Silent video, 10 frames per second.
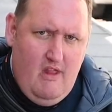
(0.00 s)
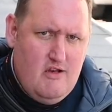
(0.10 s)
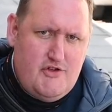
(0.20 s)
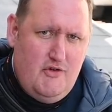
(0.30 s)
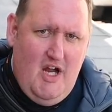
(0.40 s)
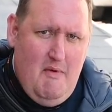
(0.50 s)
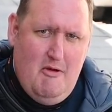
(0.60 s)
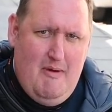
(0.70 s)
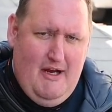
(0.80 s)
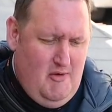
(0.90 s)
still can't make
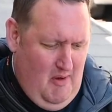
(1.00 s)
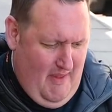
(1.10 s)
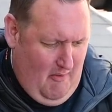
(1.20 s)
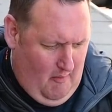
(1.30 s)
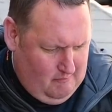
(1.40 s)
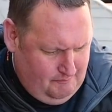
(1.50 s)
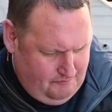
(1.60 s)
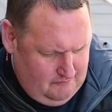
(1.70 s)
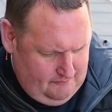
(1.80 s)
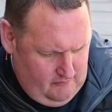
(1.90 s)
my mind up on that one.
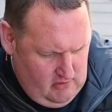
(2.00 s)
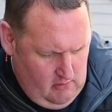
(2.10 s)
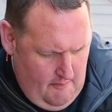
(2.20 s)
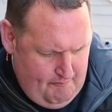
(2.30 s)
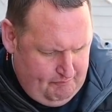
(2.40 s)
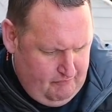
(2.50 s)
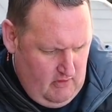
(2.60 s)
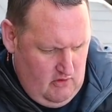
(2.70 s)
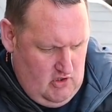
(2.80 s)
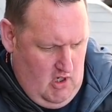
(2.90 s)

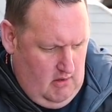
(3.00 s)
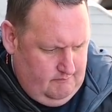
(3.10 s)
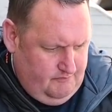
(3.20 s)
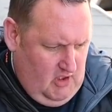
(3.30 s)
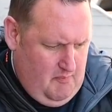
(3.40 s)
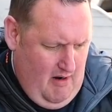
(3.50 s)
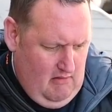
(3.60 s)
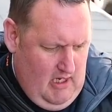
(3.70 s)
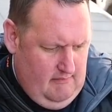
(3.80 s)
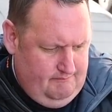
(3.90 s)
So, apparently,